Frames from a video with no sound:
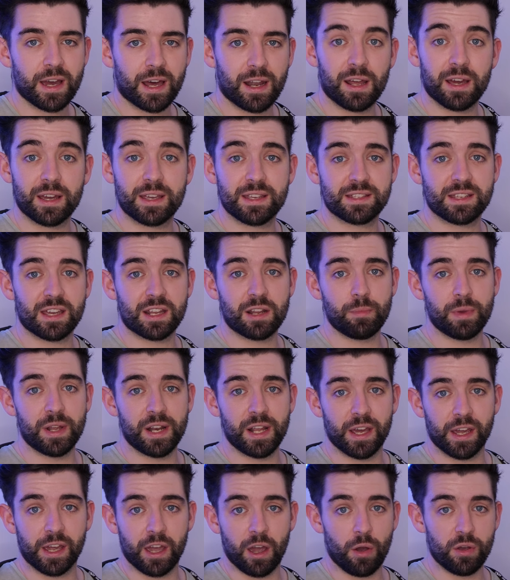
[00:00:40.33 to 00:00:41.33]
And like I said a
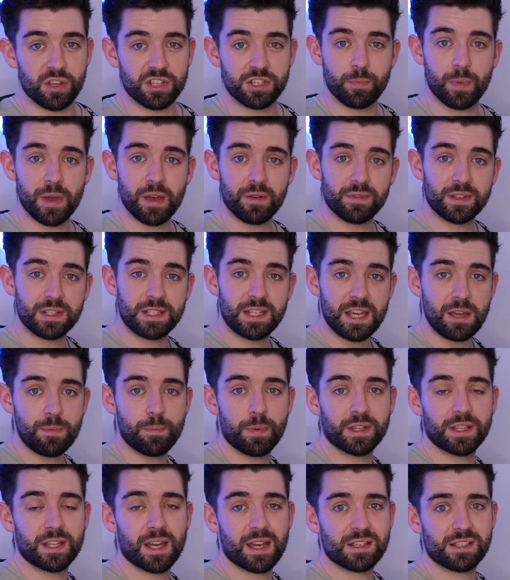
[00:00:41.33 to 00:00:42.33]
minute ago, it's a bit of a
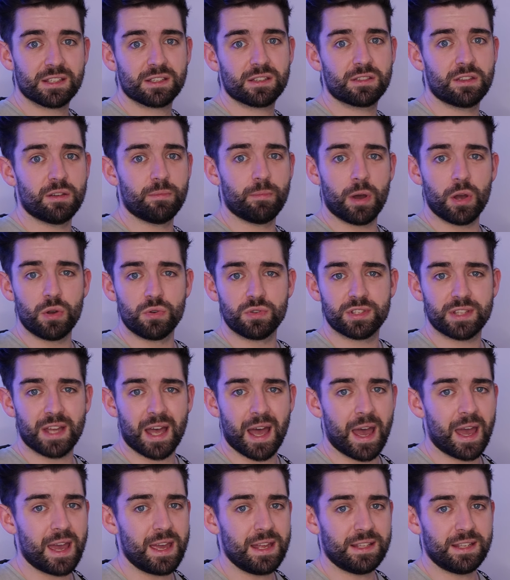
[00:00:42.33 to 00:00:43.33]
deeper desk than most
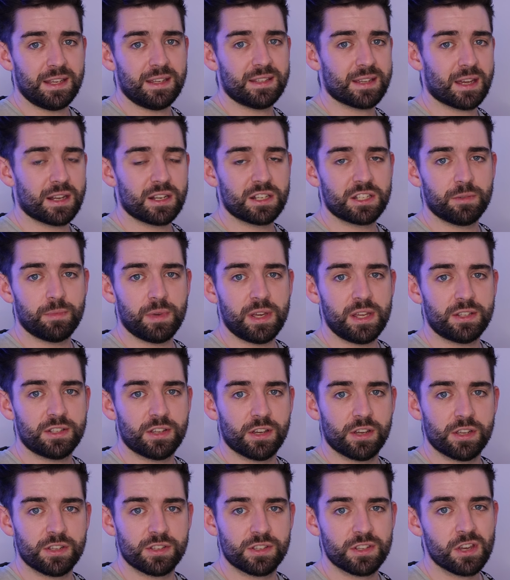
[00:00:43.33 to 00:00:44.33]
at 80
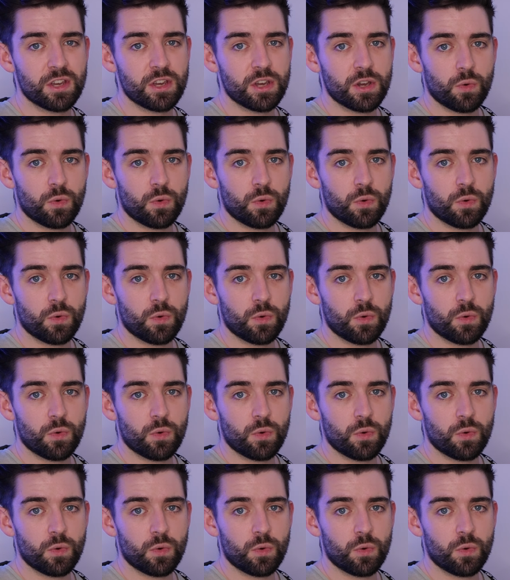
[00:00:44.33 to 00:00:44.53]
centimeters,